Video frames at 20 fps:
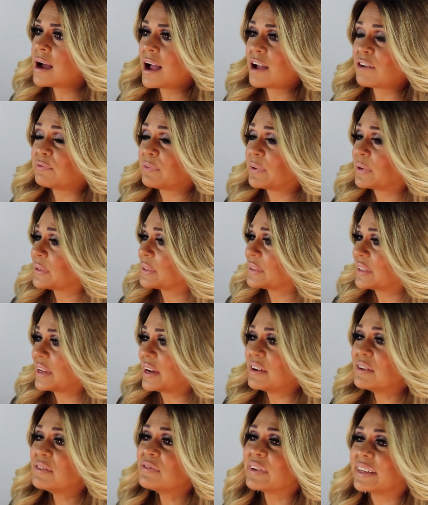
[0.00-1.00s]
I fell in
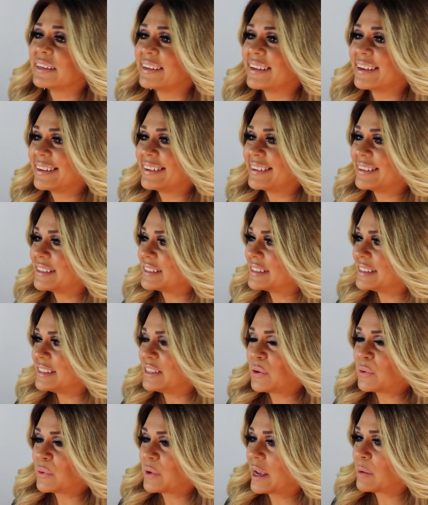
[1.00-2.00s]
love, and
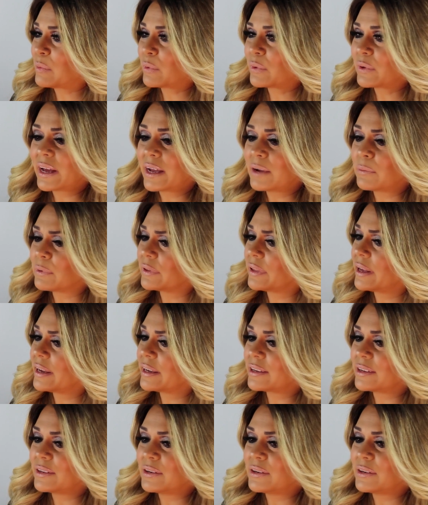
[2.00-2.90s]
Gabriel and I were like,